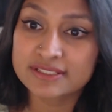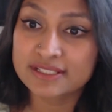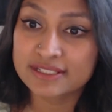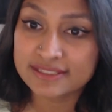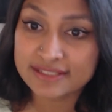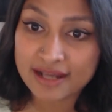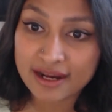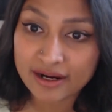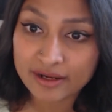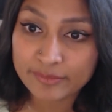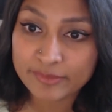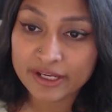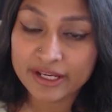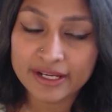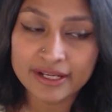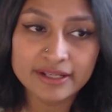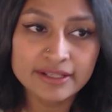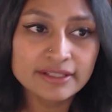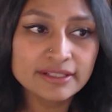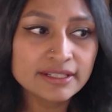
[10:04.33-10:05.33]
and
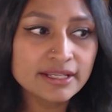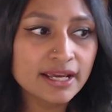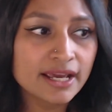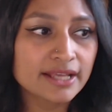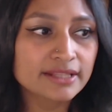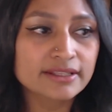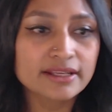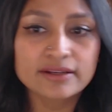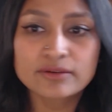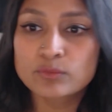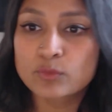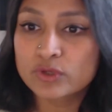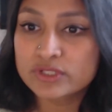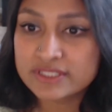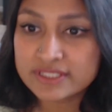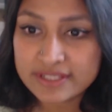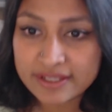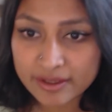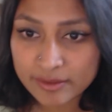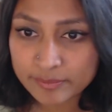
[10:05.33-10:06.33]
timing? and then
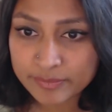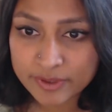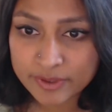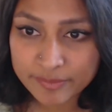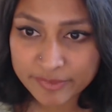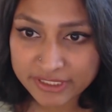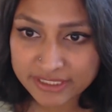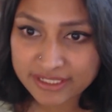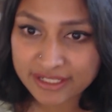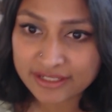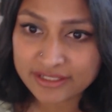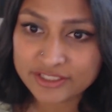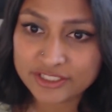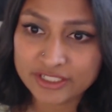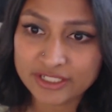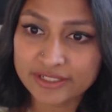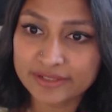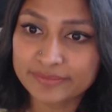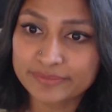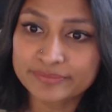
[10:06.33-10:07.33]
what's the
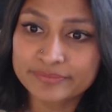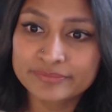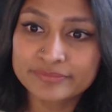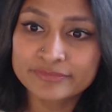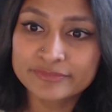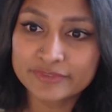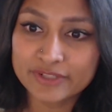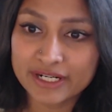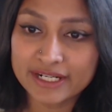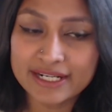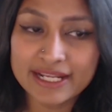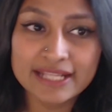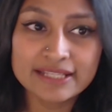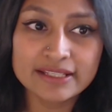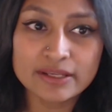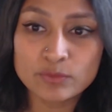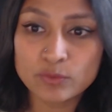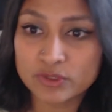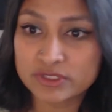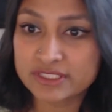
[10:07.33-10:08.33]
implementation, right? And
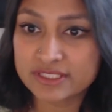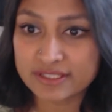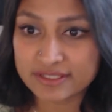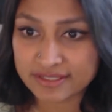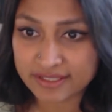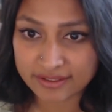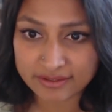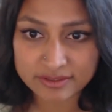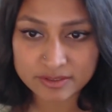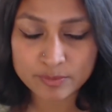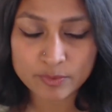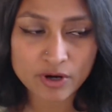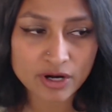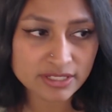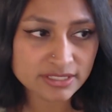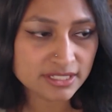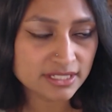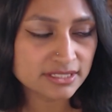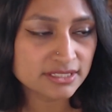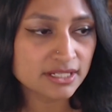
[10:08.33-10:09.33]
then what's the sales
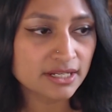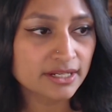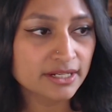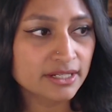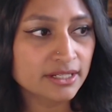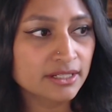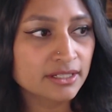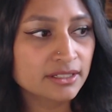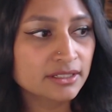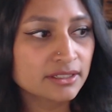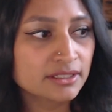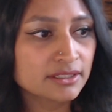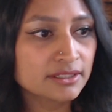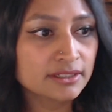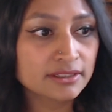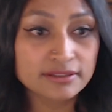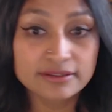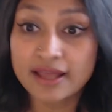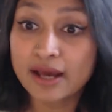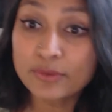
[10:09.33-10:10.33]
process like?
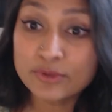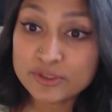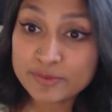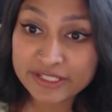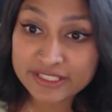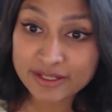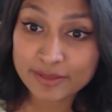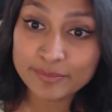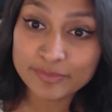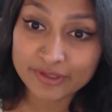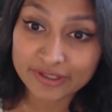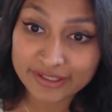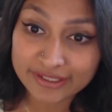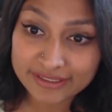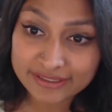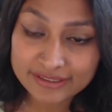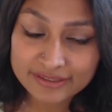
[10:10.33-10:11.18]
That was my template.